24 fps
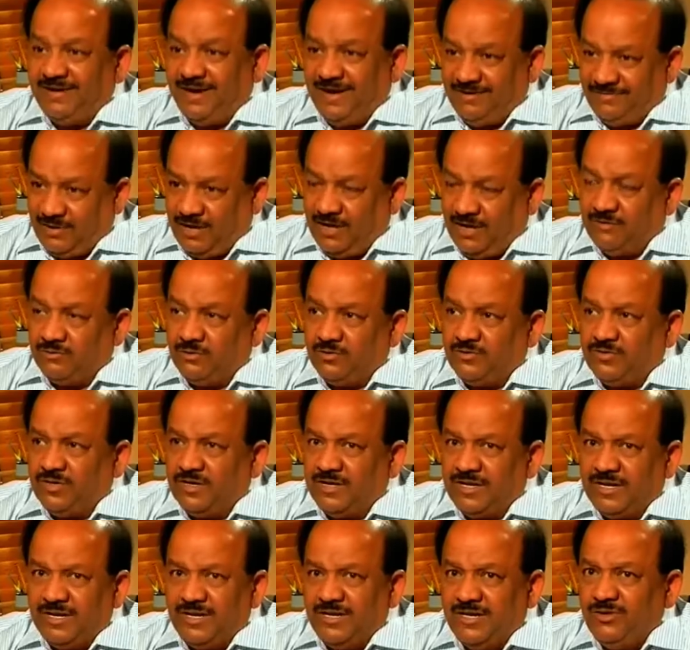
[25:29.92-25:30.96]
I, I, I would
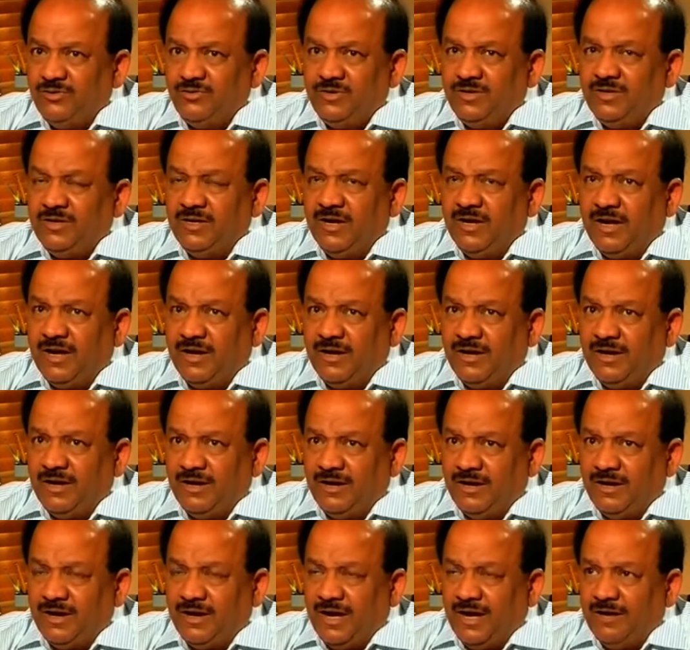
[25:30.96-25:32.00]
certainly. You see, uh,
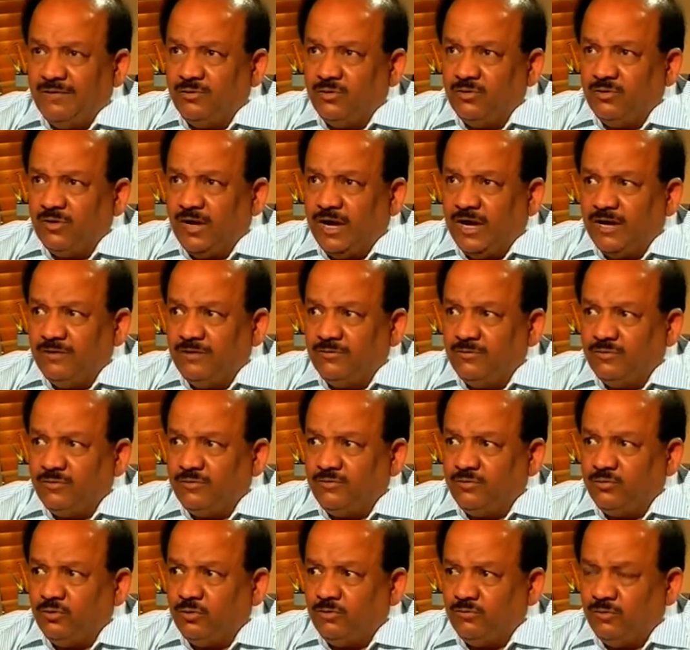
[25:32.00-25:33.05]
uh, I would I
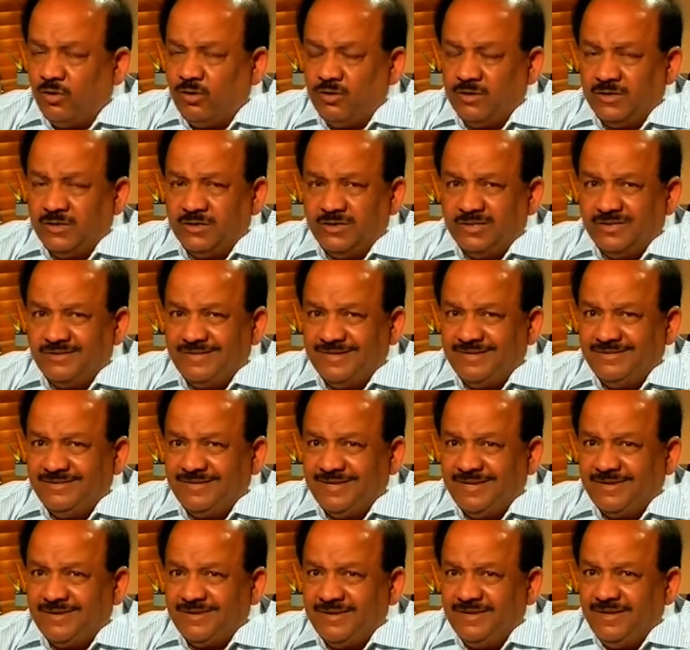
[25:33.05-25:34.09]
would forewarn in the
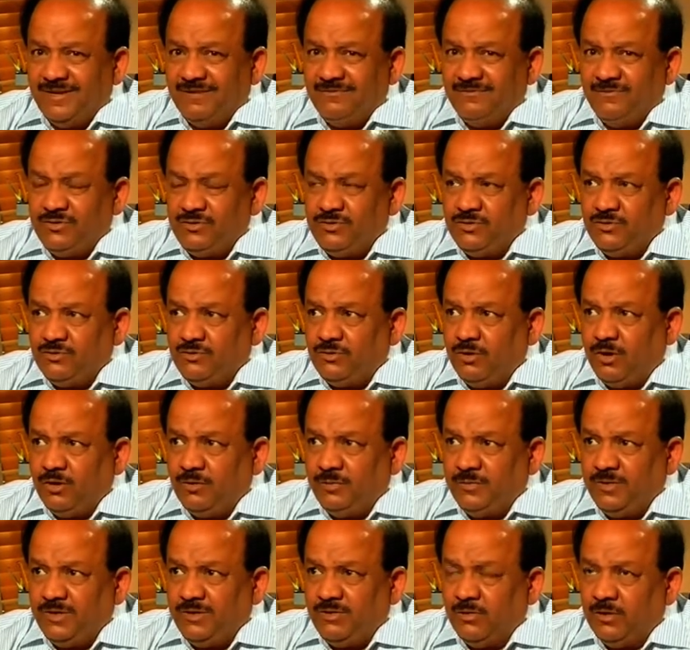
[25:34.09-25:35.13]
sense that we should
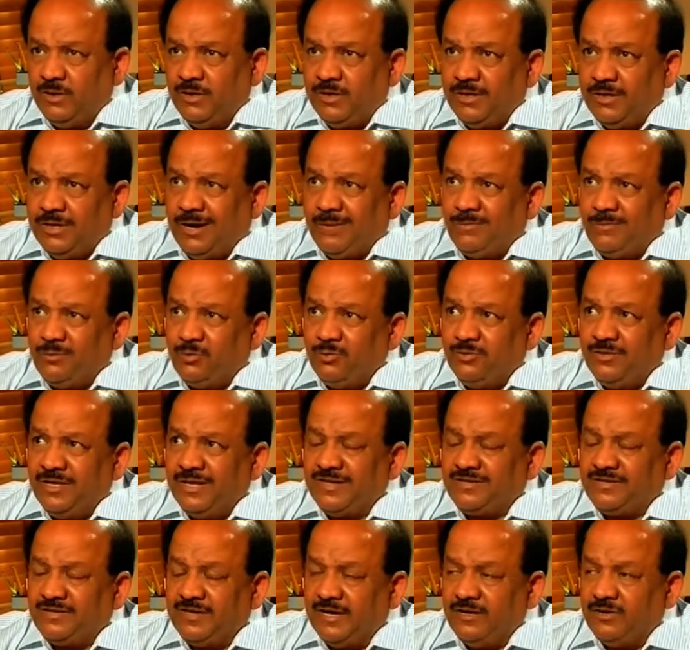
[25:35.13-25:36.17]
not be going up to
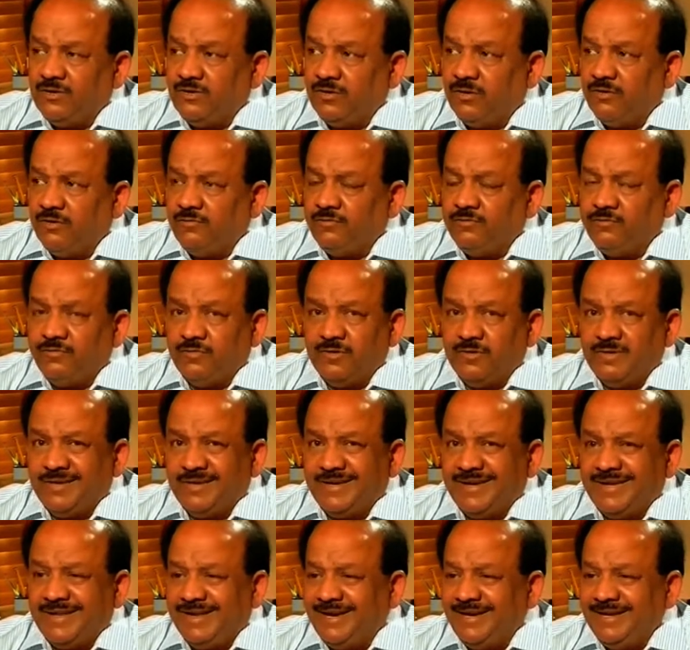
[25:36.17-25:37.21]
the extent of
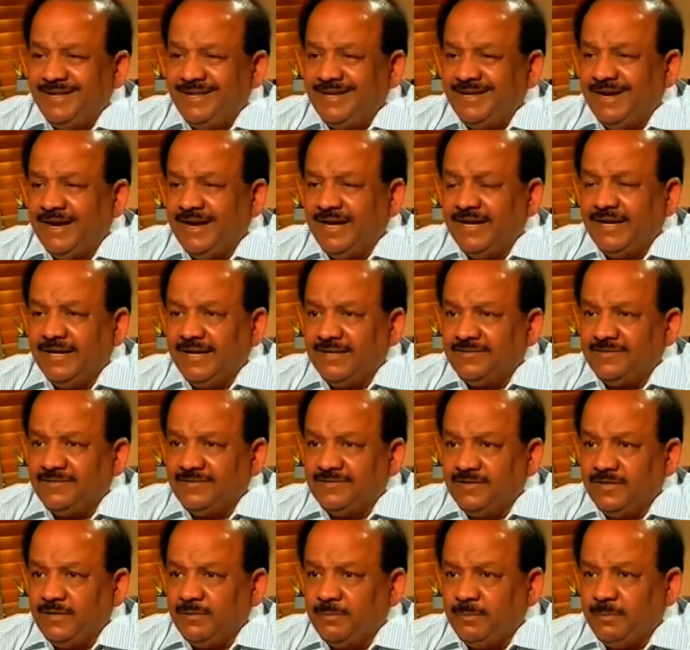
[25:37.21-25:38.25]
uh, creating
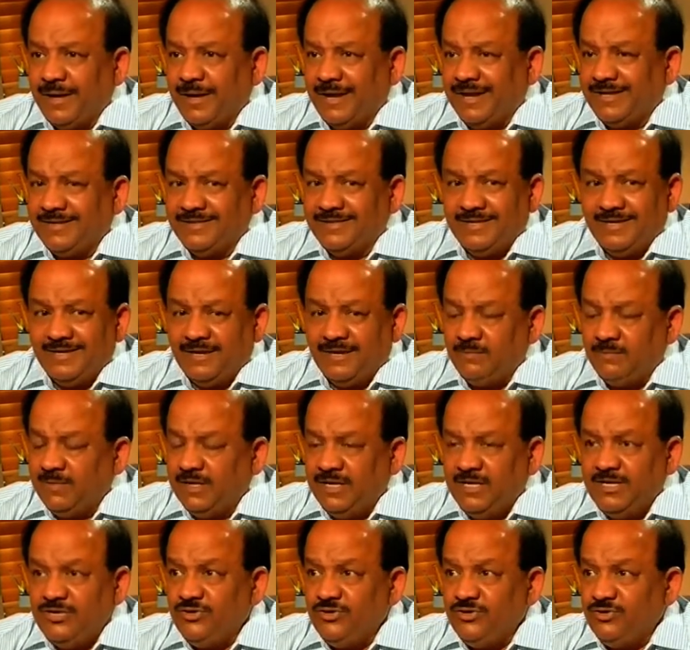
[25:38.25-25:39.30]
unnecessary panic. There are
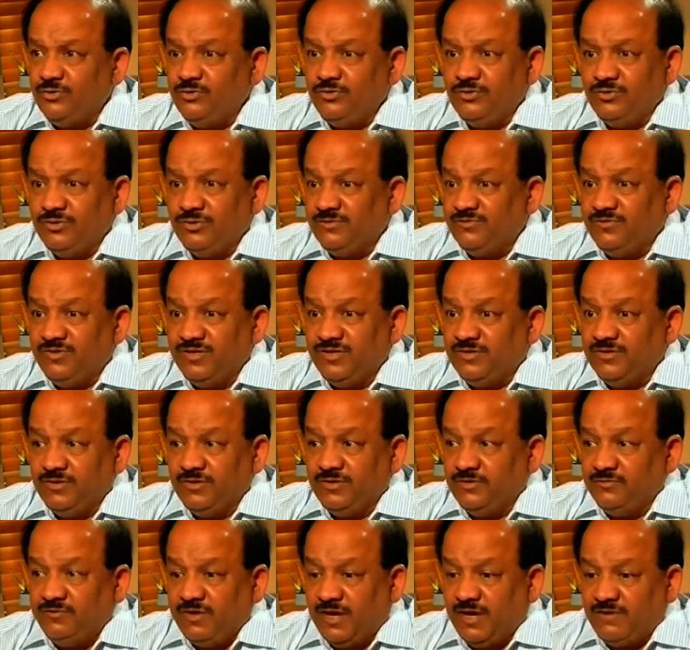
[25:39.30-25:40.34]
many issues in
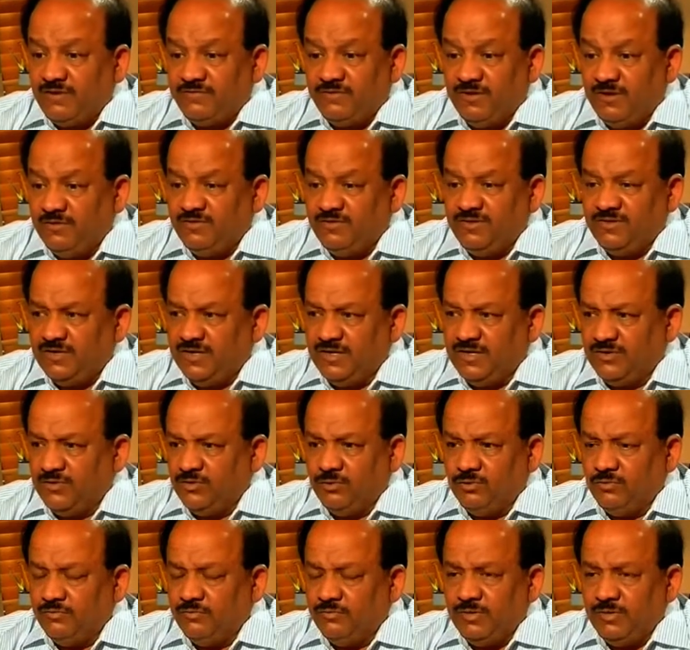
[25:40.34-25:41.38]
in fact where we said
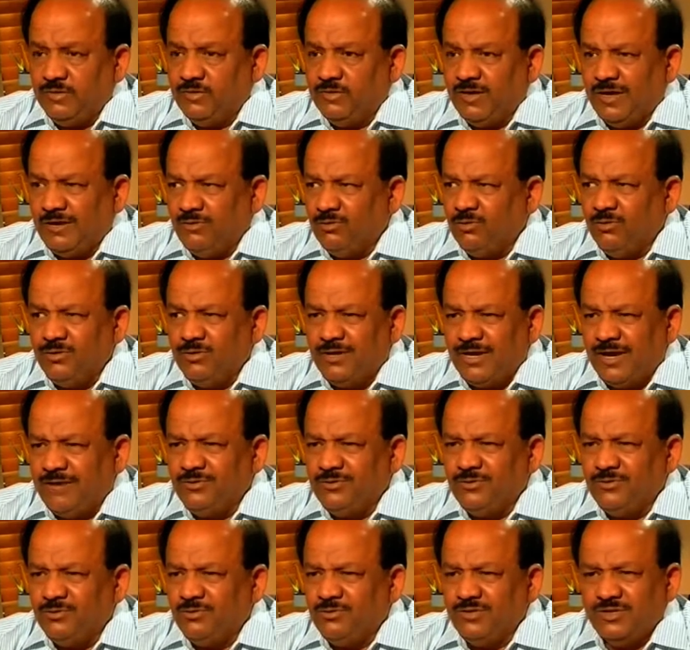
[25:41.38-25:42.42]
no, we don't
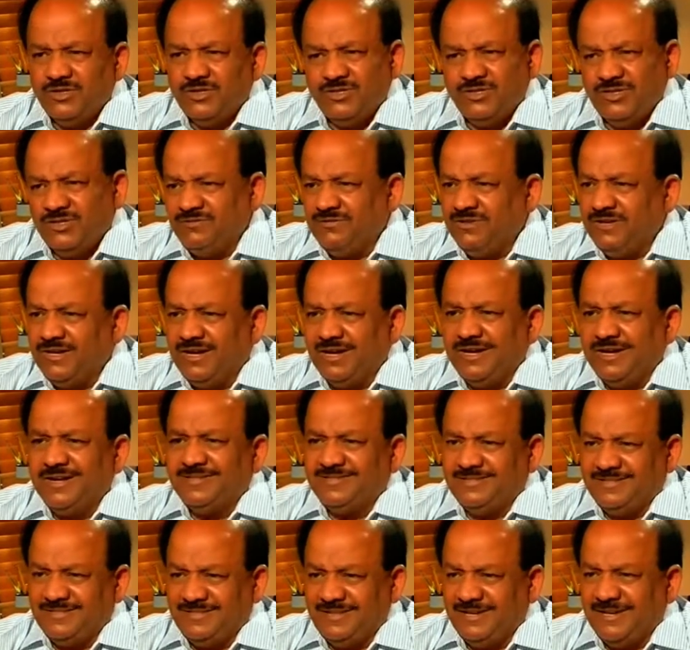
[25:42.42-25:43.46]
have to do this. It will
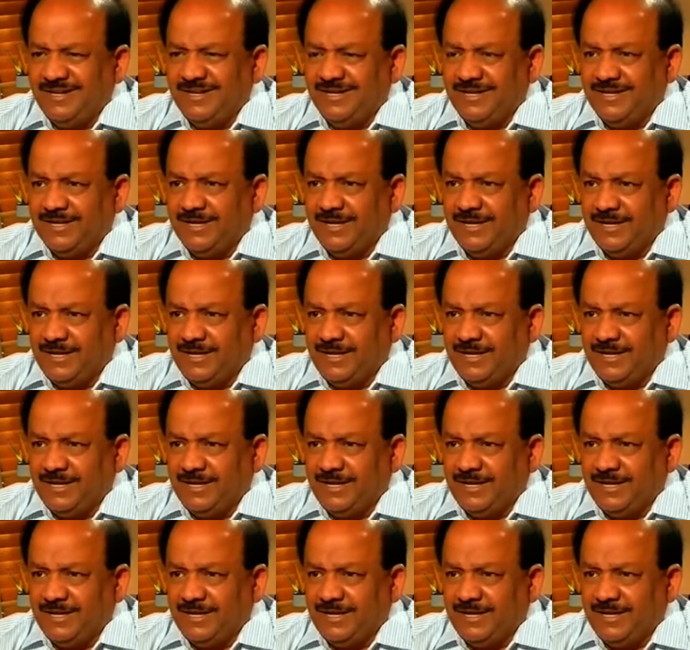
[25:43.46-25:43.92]
unnecessarily. What